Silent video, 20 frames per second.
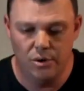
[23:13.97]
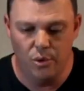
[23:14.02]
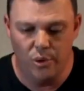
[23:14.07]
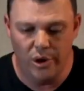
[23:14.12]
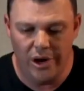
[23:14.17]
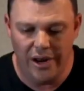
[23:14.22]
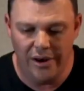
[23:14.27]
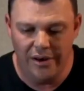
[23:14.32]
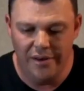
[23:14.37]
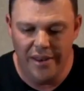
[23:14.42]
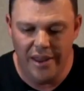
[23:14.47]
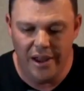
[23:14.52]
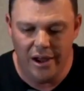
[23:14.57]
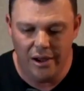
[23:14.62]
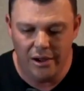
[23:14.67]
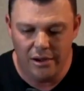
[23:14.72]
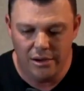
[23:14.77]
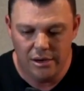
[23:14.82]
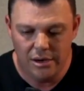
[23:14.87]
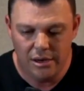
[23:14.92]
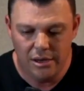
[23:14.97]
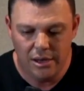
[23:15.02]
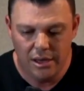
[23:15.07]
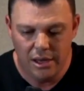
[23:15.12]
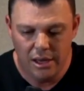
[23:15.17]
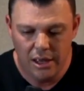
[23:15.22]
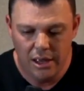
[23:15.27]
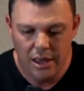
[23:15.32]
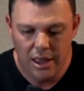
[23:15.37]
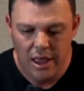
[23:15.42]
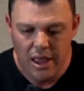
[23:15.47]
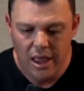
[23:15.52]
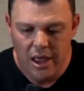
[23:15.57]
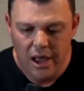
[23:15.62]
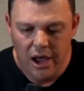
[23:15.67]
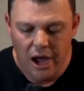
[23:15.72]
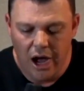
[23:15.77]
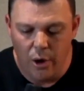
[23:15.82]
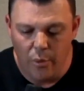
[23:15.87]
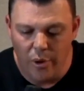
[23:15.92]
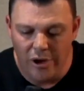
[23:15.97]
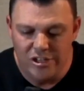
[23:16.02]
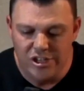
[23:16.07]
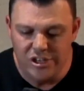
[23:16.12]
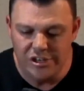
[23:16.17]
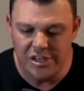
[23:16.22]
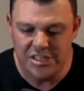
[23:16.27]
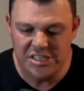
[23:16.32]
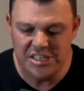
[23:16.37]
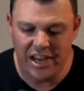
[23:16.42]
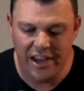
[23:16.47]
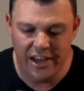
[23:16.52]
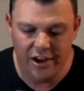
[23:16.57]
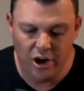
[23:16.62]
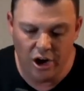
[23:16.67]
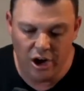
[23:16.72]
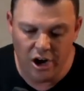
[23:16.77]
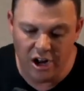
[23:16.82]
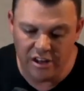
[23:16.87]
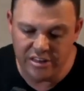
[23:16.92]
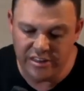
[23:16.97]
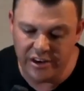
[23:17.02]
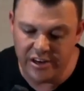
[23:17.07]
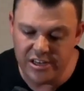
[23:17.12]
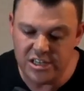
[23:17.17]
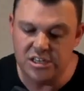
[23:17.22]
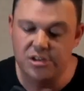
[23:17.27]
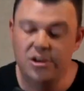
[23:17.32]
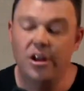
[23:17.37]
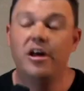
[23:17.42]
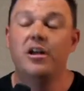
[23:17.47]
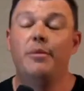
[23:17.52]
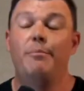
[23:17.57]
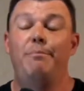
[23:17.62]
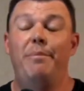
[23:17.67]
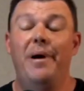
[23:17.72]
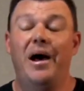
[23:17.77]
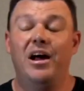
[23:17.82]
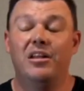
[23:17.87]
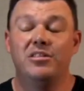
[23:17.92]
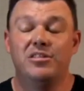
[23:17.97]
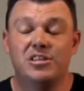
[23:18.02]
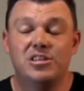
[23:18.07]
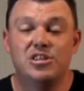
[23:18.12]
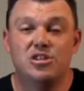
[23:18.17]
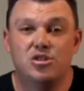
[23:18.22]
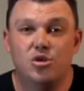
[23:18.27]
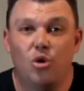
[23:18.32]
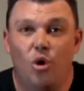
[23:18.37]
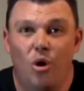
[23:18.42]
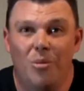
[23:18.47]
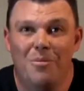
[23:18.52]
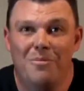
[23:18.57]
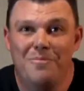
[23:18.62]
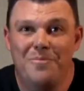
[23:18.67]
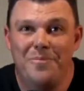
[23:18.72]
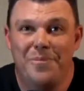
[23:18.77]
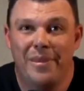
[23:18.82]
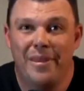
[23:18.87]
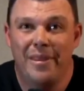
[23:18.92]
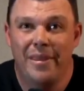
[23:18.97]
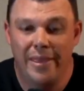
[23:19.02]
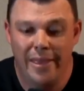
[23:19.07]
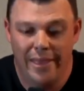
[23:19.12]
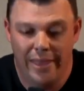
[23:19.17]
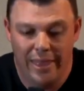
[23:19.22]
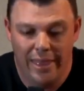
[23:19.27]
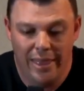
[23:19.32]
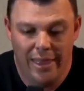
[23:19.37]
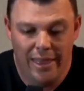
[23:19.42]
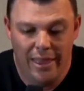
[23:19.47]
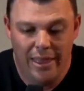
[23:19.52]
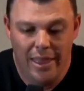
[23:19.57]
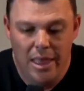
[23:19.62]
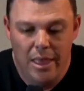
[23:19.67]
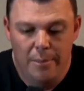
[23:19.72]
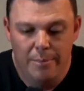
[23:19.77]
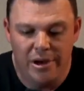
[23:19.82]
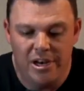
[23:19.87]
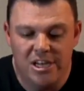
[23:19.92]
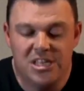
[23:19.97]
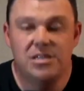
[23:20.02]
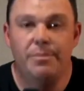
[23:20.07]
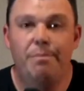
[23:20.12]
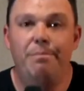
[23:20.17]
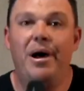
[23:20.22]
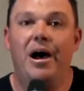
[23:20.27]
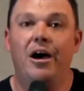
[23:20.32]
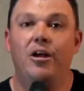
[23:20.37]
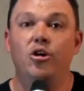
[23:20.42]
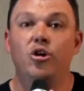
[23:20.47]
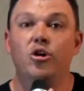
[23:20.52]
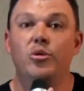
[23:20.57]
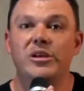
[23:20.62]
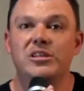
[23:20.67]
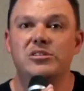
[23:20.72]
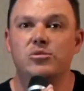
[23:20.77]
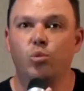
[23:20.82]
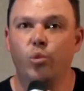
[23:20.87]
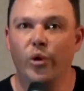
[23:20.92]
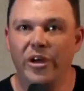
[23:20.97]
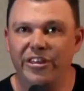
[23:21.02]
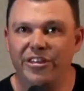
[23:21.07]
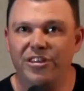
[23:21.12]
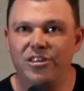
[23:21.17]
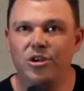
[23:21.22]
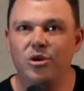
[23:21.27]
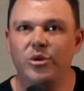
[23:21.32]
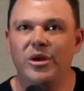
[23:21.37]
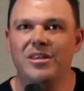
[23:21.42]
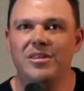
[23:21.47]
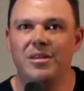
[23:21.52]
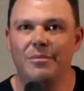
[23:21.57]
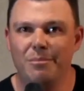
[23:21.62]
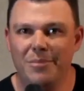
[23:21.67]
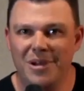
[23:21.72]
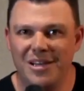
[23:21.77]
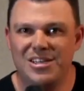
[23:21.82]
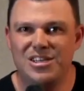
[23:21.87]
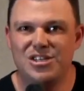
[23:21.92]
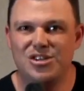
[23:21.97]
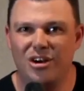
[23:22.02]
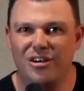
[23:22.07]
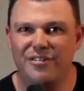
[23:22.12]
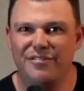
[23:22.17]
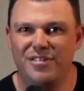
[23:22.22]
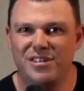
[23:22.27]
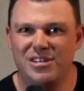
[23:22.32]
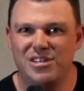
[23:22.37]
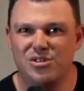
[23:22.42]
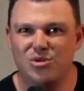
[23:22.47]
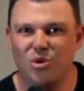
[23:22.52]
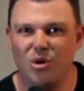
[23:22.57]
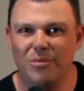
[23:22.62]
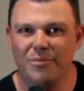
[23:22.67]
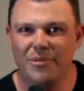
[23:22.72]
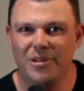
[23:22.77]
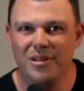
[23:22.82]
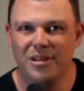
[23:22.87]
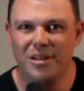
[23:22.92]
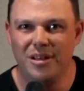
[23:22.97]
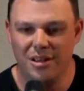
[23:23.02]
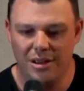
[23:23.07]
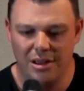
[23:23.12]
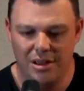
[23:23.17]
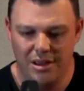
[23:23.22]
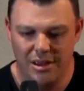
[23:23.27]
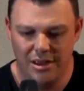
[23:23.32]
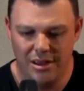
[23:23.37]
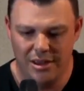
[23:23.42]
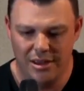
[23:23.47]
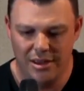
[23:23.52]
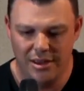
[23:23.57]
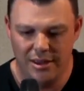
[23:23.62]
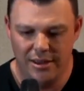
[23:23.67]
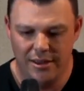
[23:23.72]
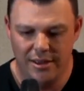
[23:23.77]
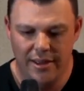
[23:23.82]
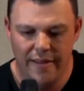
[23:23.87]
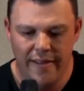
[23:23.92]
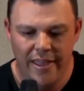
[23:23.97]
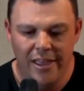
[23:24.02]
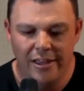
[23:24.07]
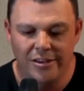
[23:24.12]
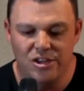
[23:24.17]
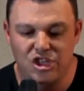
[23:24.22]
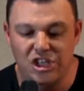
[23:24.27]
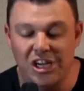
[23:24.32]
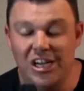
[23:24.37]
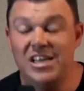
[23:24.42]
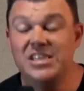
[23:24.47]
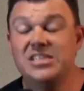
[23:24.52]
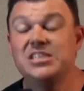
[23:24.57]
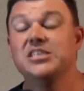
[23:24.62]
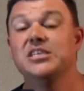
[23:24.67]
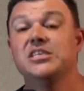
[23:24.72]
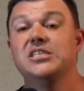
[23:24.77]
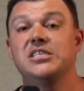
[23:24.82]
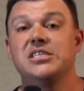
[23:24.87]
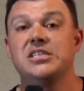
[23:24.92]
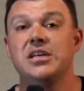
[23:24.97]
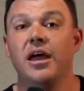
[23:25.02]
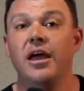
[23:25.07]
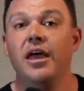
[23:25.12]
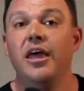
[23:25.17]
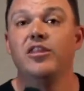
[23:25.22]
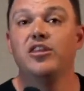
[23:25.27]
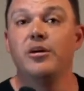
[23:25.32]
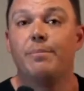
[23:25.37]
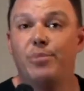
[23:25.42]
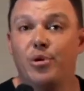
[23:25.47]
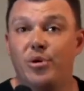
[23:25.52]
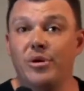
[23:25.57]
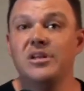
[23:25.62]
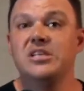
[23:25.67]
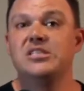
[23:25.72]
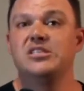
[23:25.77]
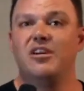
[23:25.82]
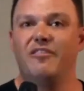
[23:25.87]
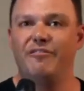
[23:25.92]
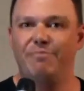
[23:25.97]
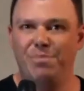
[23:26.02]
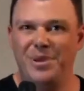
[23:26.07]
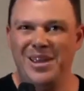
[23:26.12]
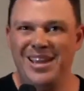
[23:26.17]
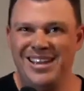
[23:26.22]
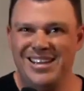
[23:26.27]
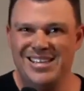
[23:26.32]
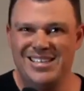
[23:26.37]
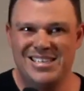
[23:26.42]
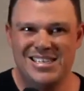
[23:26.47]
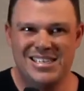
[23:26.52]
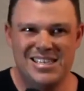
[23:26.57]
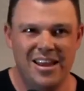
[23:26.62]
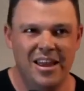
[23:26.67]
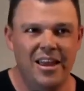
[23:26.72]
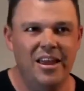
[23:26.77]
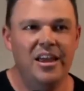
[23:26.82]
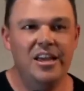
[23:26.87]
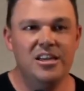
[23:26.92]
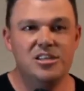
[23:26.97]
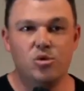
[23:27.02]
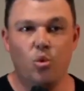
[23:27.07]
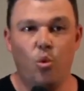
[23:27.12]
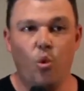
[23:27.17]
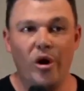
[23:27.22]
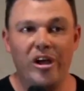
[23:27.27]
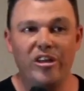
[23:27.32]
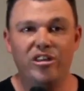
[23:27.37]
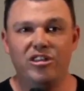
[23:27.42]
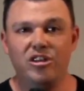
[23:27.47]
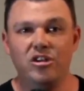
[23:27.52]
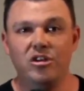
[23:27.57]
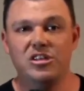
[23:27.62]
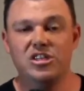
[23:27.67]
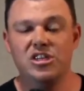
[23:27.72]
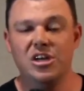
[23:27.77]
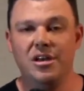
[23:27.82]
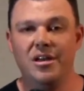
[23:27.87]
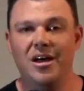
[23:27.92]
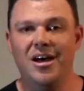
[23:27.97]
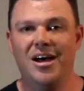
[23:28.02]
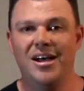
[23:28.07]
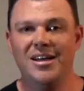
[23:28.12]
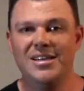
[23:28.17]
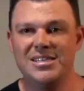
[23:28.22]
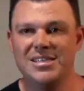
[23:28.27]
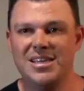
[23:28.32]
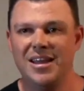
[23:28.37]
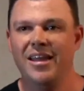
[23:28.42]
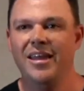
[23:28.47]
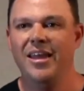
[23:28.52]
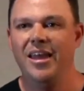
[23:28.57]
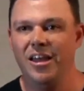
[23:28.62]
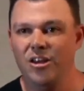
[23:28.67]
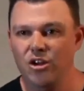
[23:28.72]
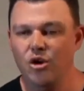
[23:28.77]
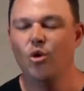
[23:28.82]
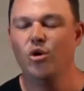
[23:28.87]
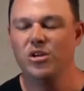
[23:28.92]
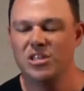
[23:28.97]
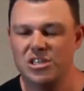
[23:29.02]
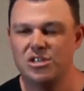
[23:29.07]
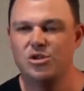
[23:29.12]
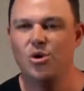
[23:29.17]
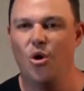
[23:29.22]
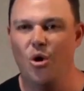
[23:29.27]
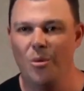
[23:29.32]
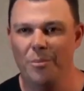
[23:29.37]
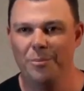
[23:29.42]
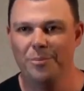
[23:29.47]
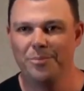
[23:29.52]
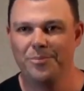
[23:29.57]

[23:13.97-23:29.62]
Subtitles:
right now, I want you to take heart that it's not about the storm, but it's about who is with you in the midst of the storm. Jesus, the Prince of Peace, is with you tonight in your storm.